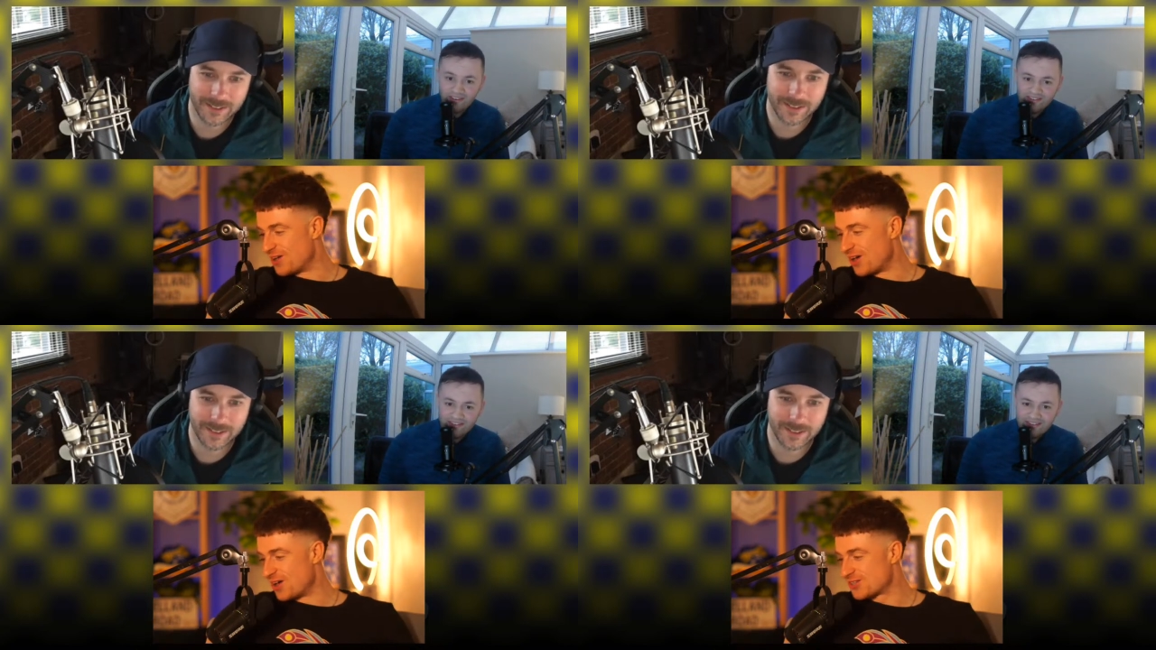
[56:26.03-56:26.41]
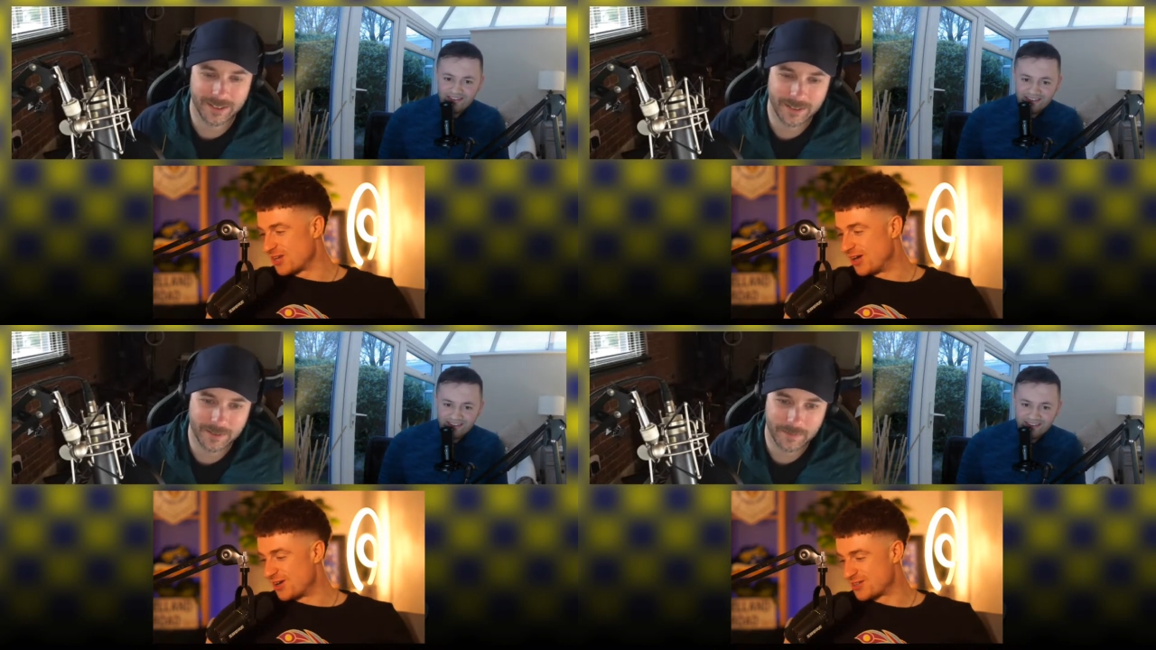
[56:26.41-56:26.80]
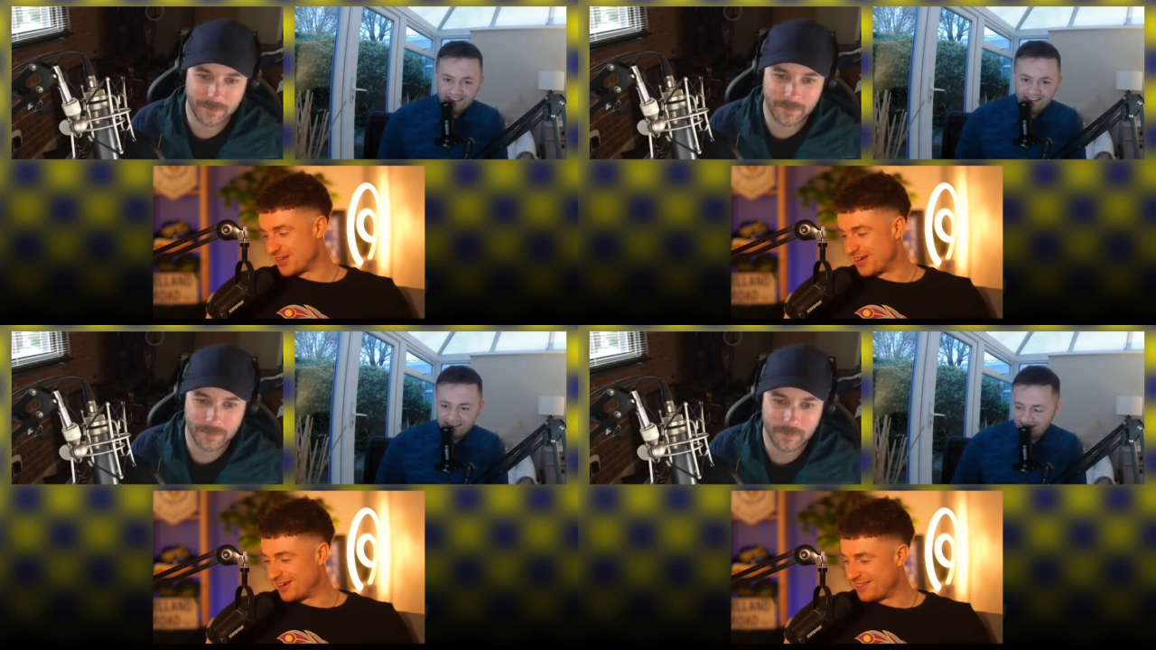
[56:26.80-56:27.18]
Speaker 1: O Oscar, Oscar,
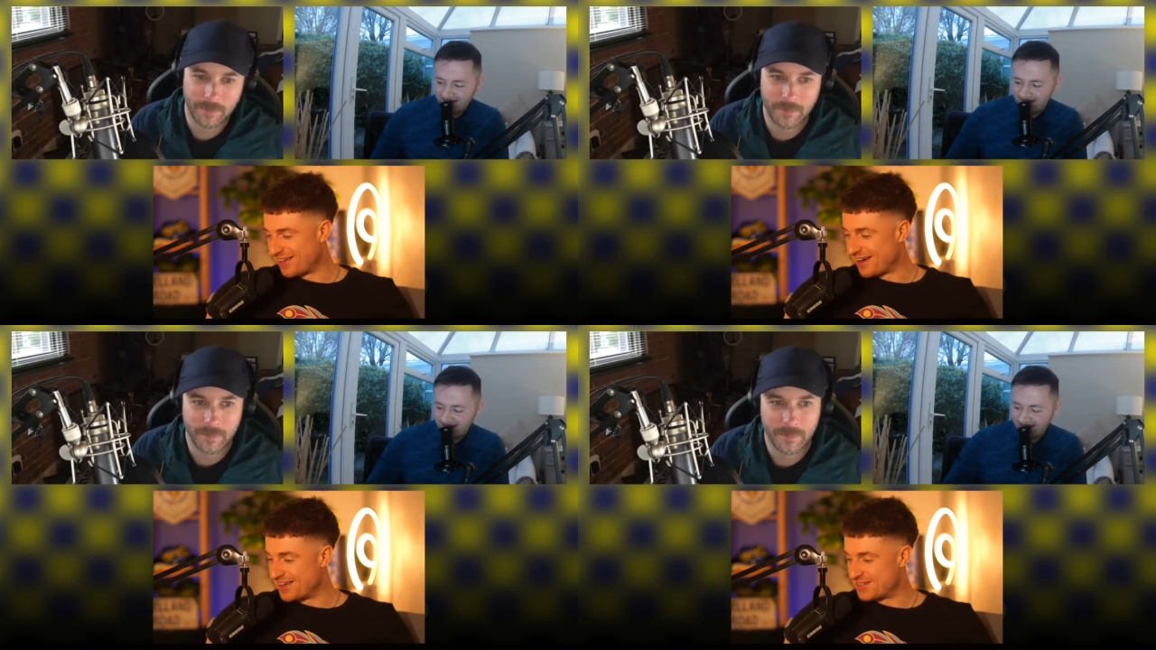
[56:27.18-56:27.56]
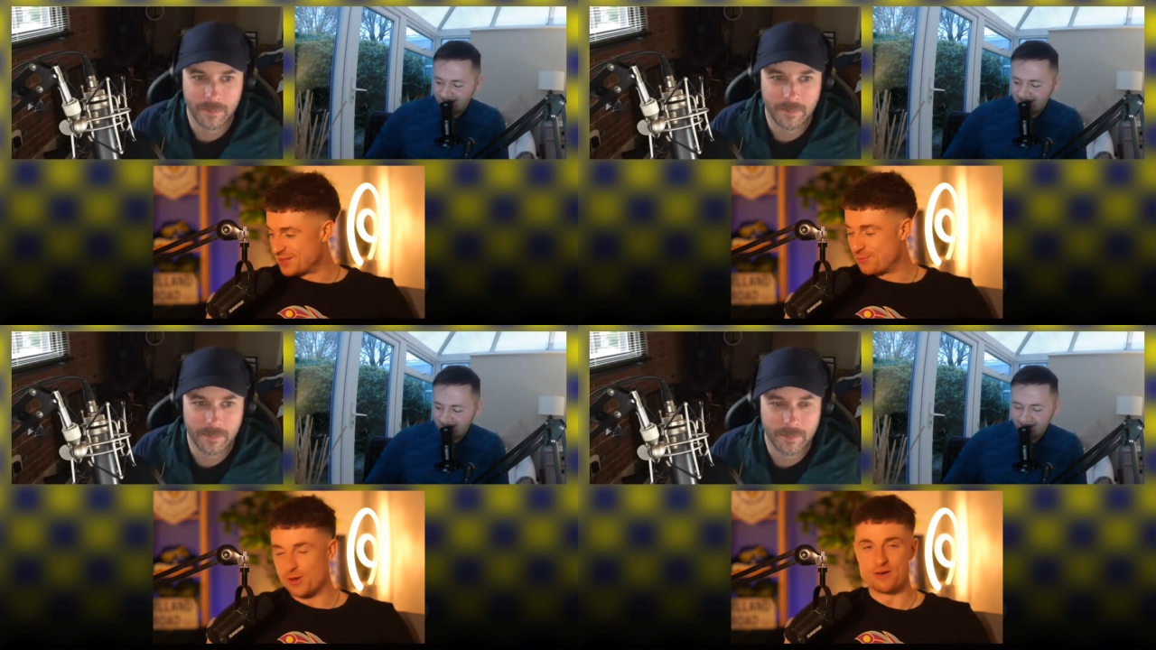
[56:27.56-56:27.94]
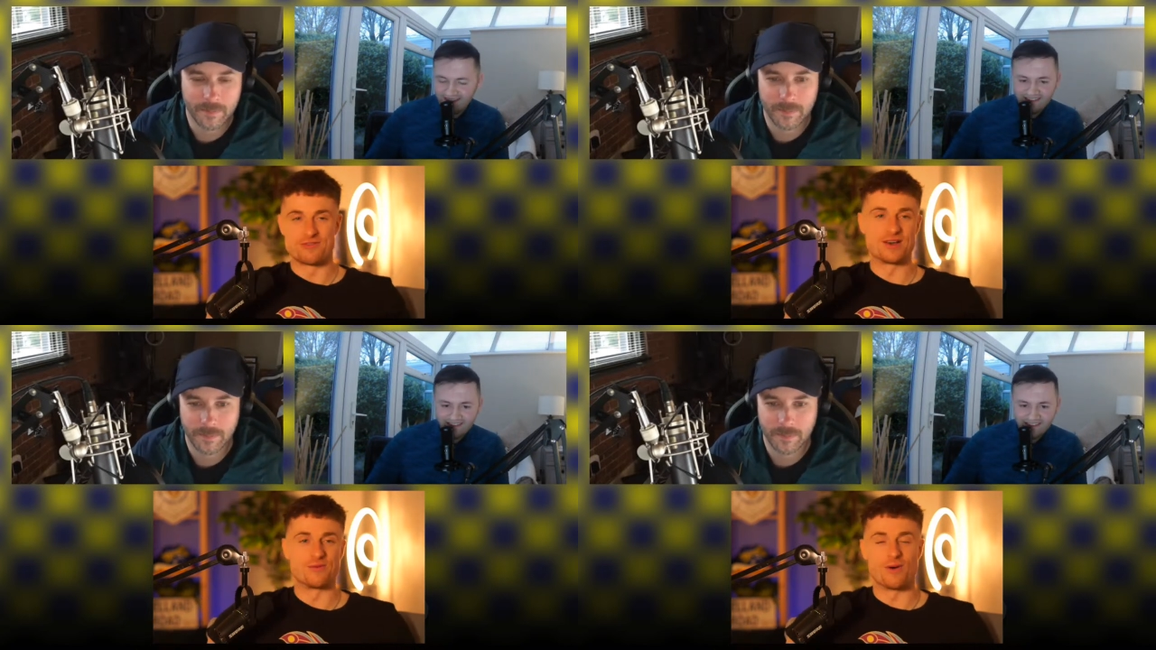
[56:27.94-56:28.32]
that is the
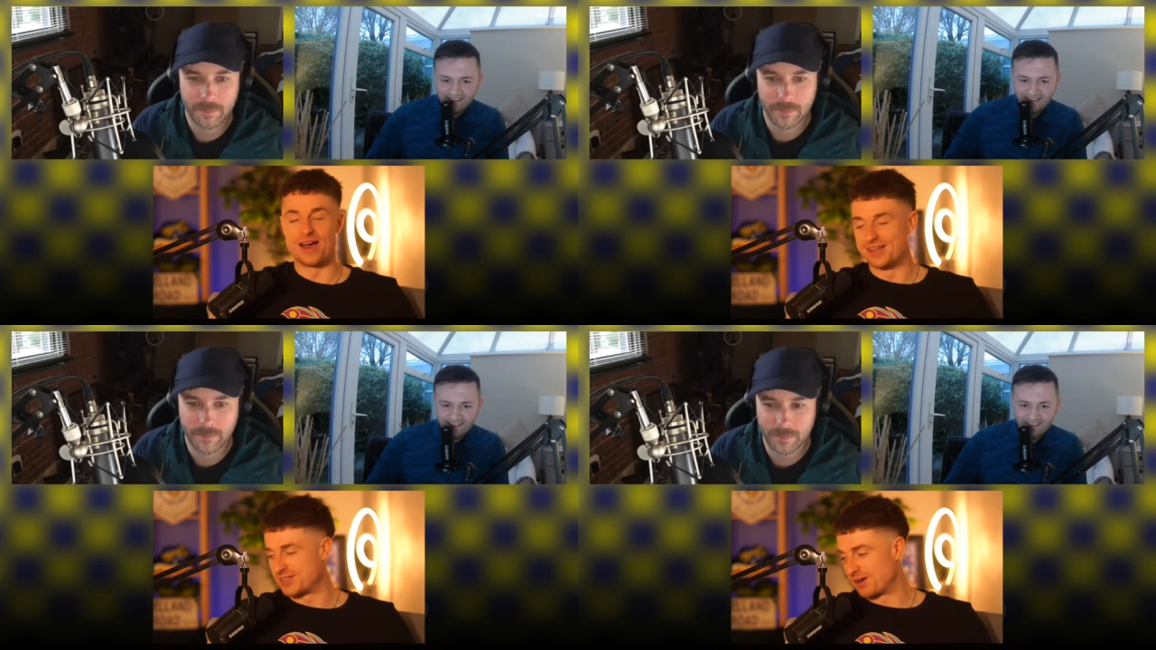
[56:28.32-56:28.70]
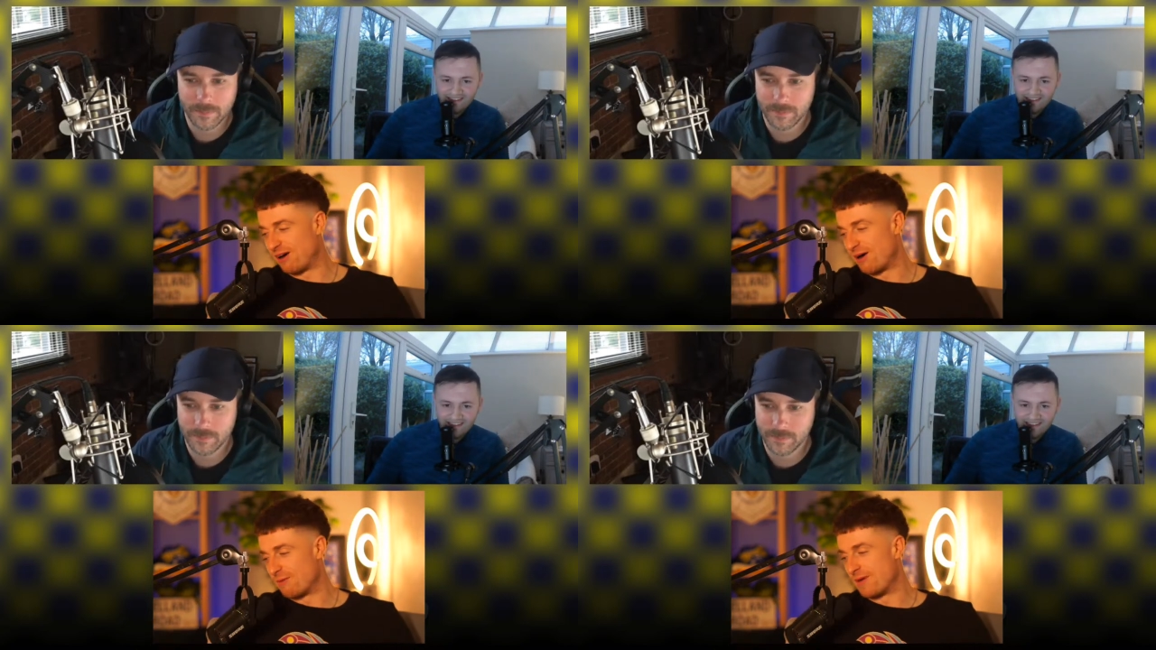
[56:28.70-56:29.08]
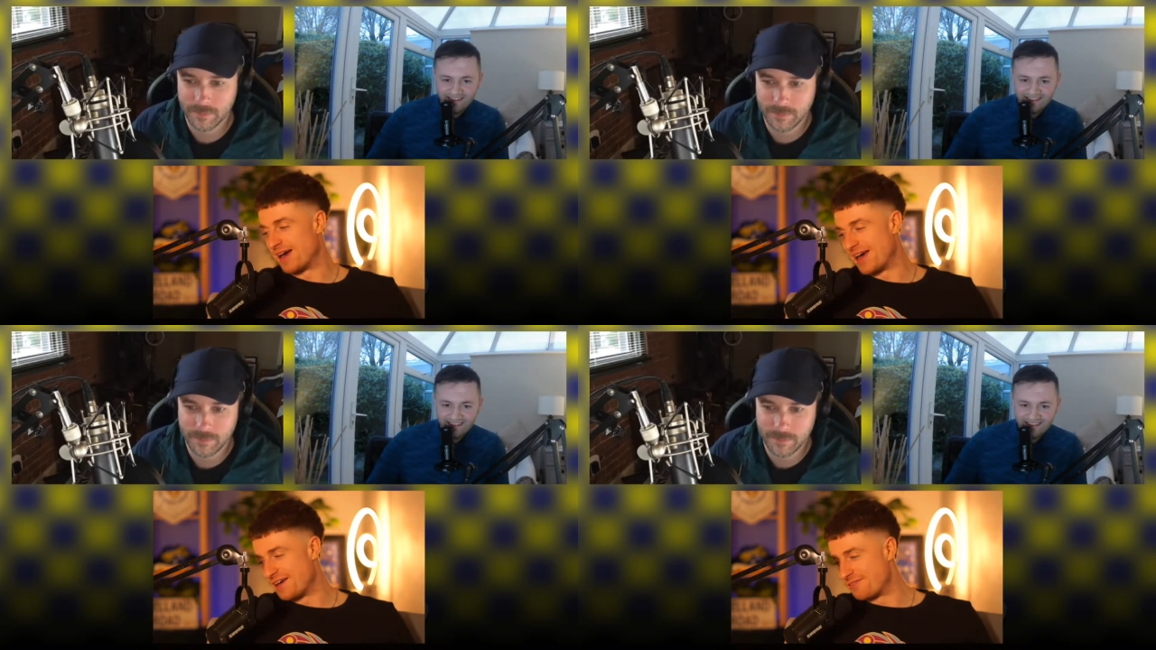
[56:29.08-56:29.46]
perfect way to go out, mate.
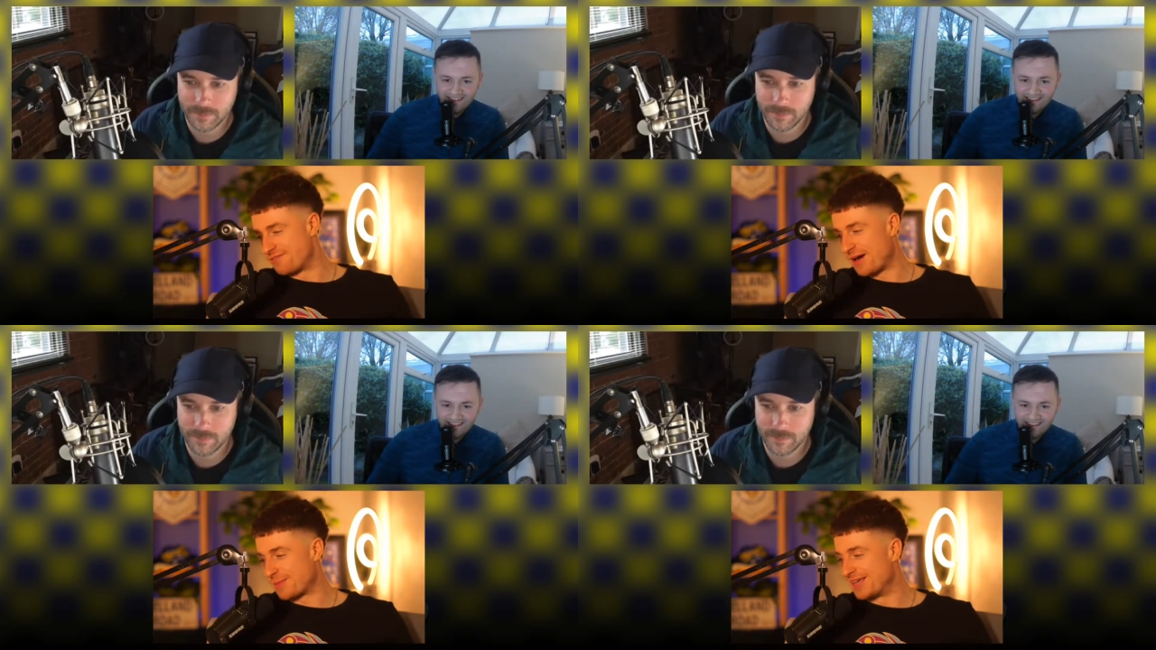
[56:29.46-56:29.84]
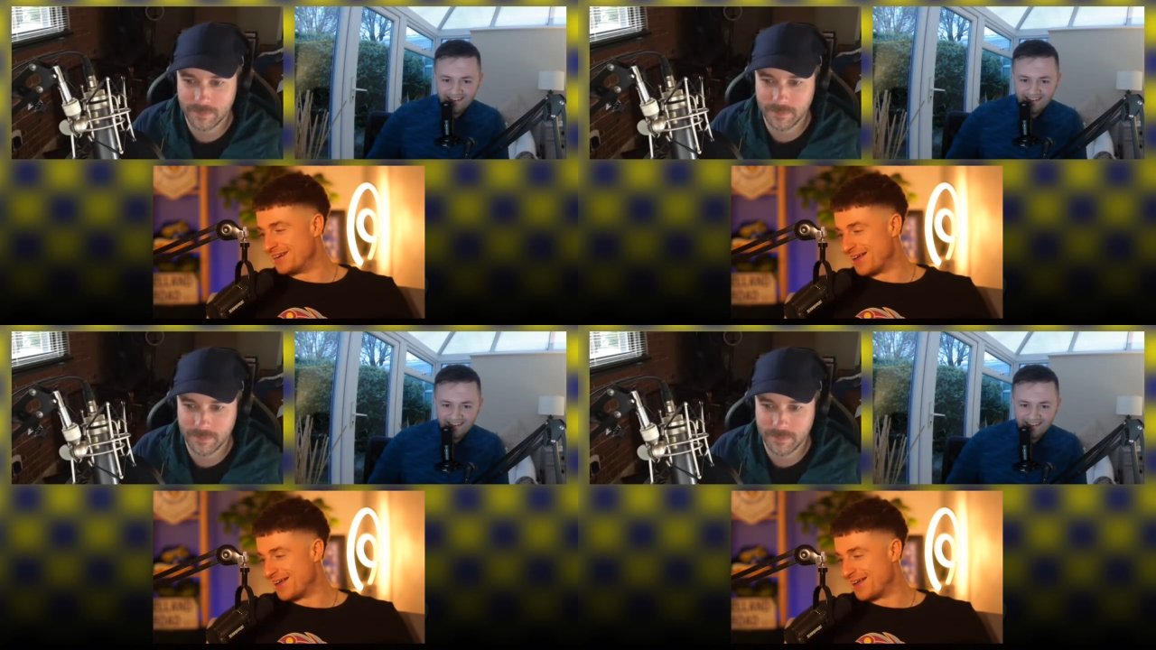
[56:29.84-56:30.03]
A Fabian